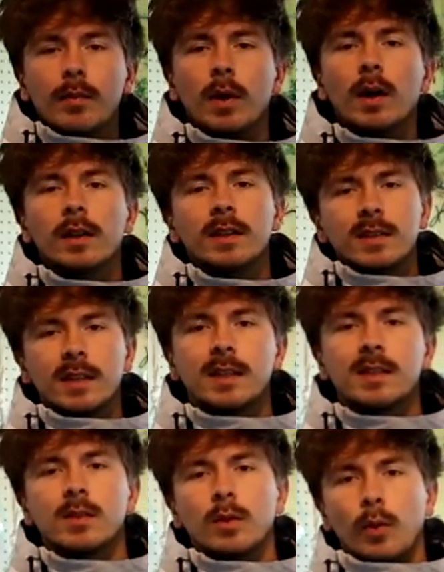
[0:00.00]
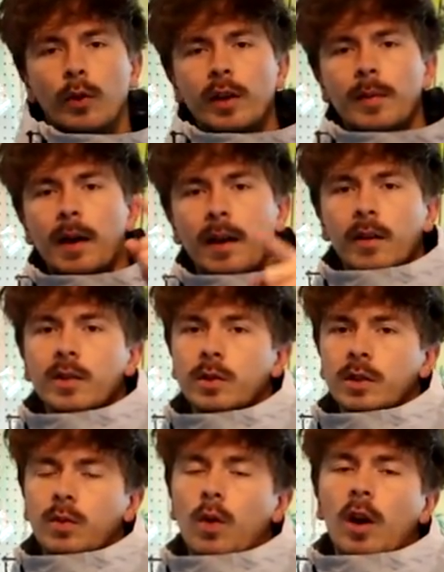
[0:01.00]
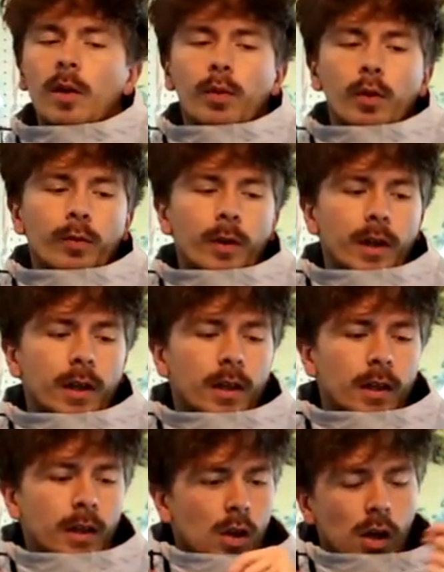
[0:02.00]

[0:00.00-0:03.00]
But let's test what really matters, which is waterproofing.